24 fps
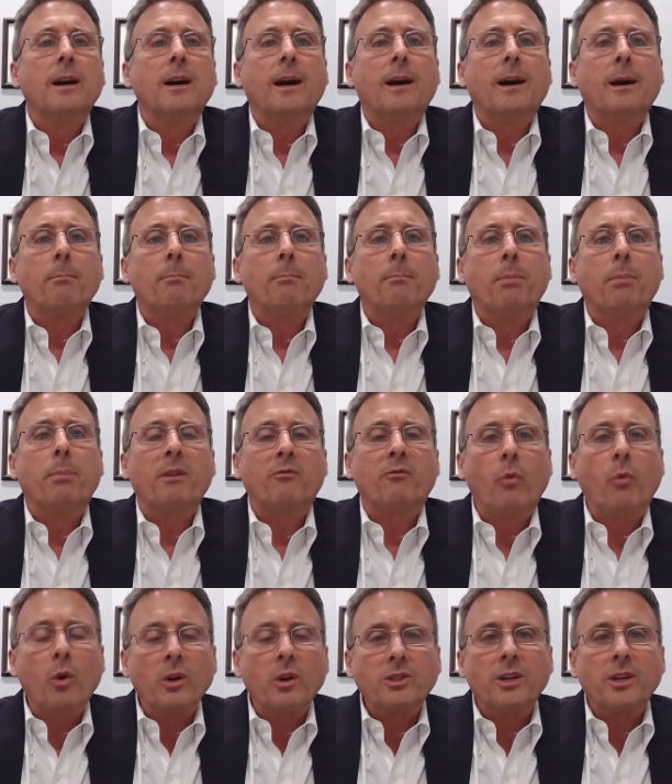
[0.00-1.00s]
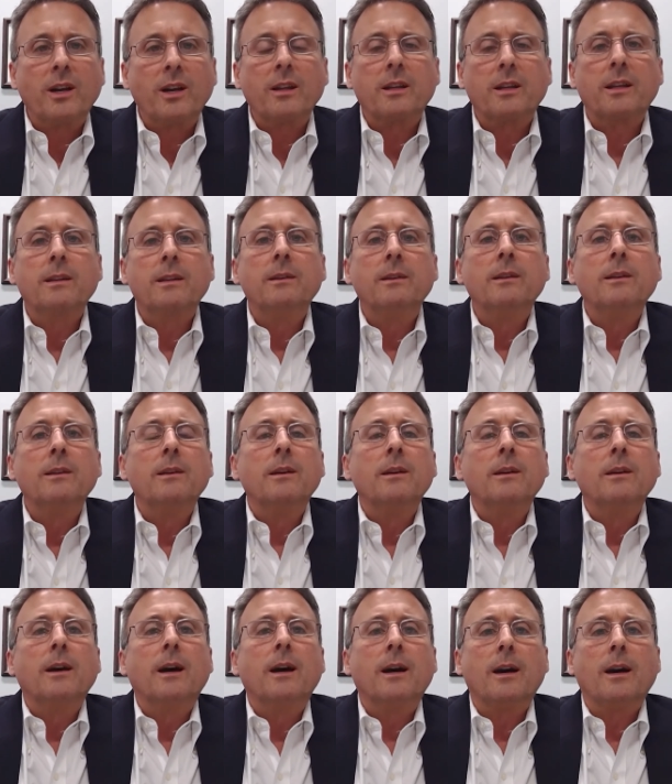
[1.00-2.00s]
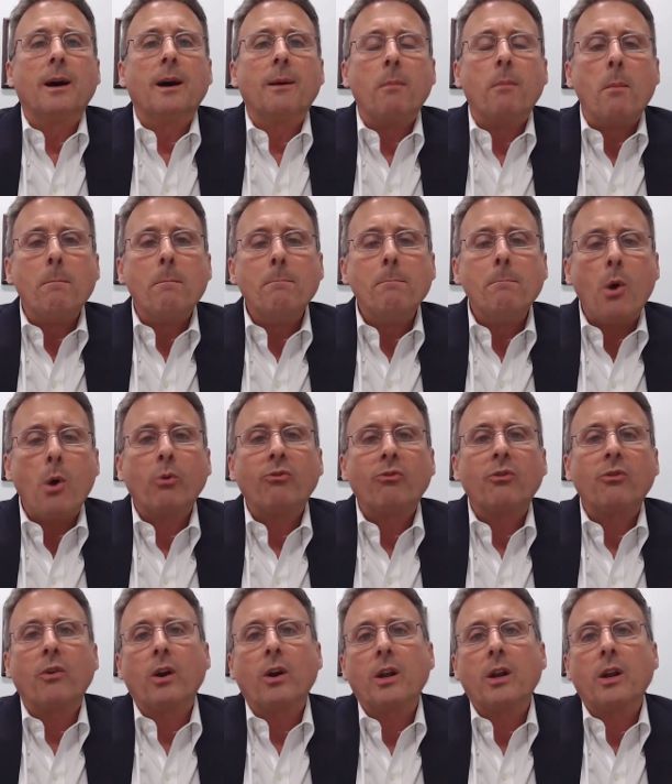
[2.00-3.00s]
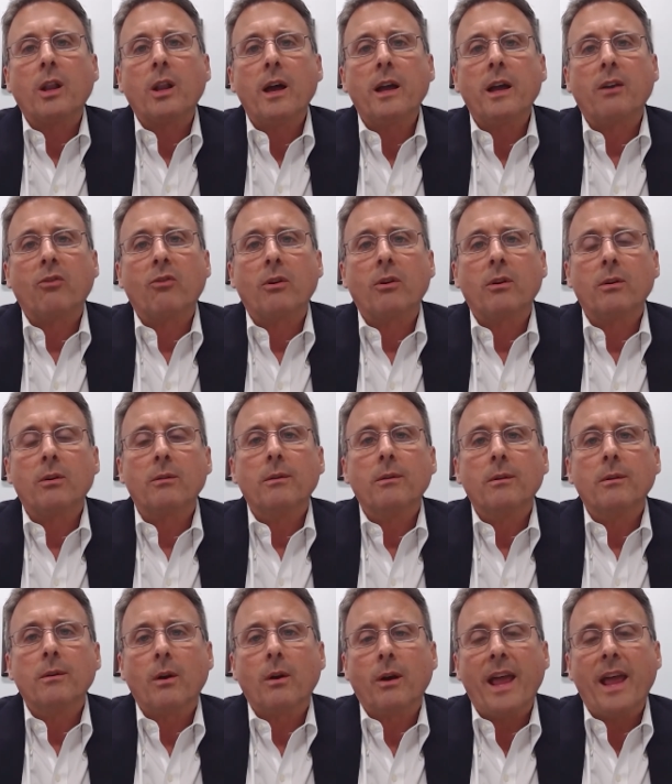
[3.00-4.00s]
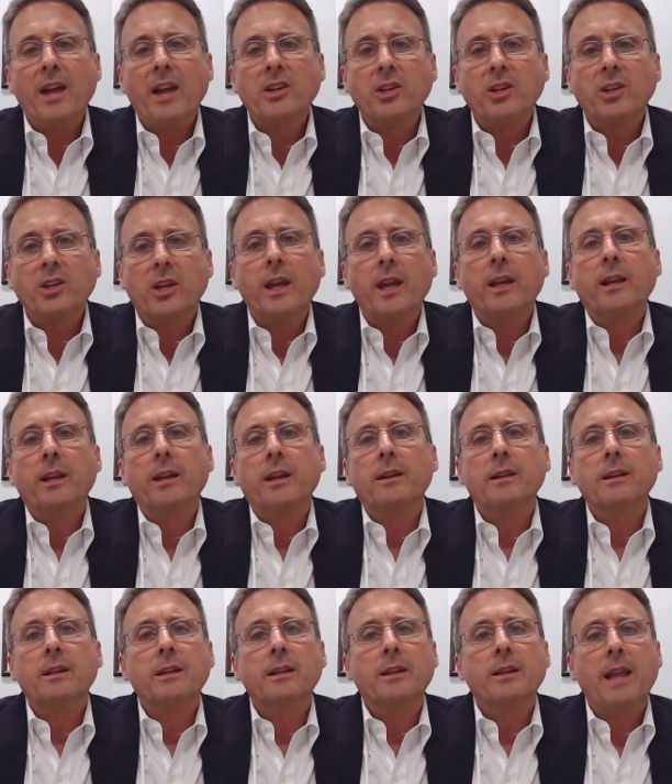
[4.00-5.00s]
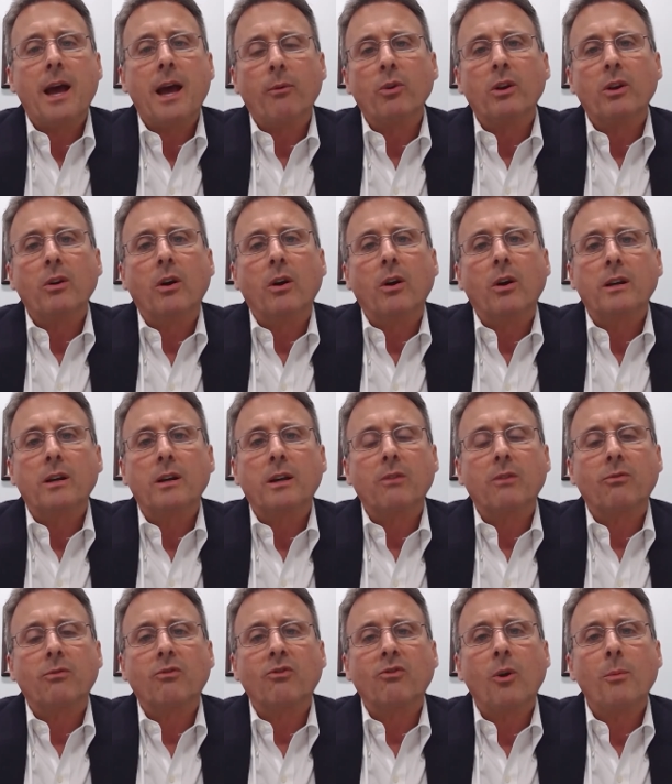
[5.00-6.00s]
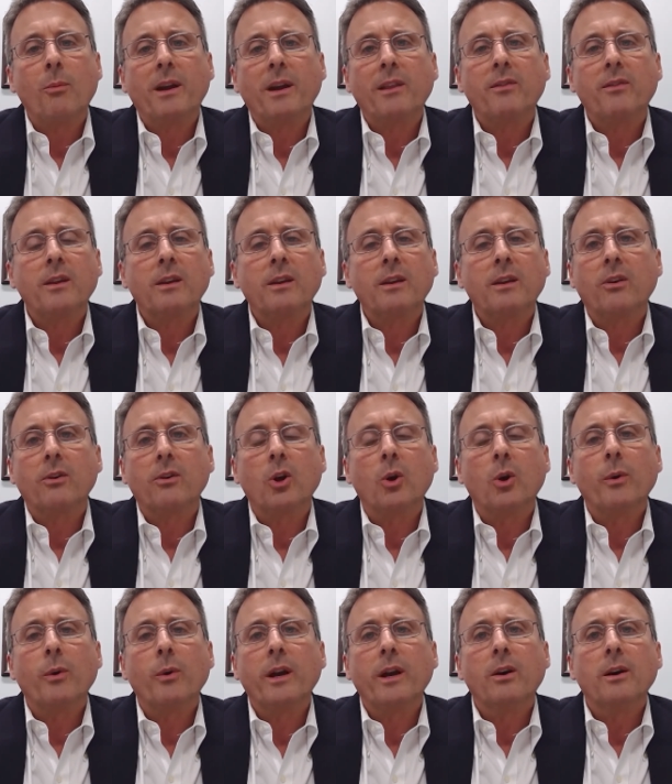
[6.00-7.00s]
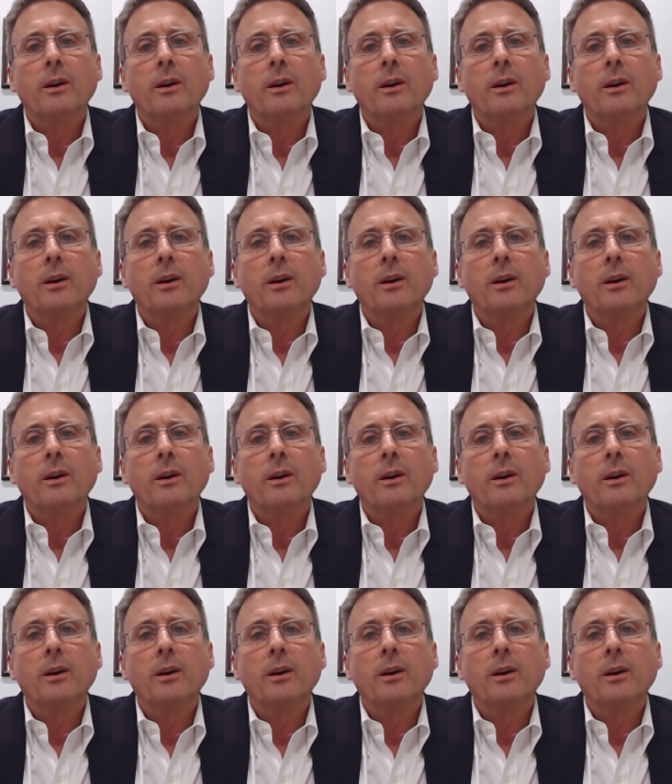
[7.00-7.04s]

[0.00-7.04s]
uh, but fortunately, um, most of our clients are are educated in that regard because there's so many things that are going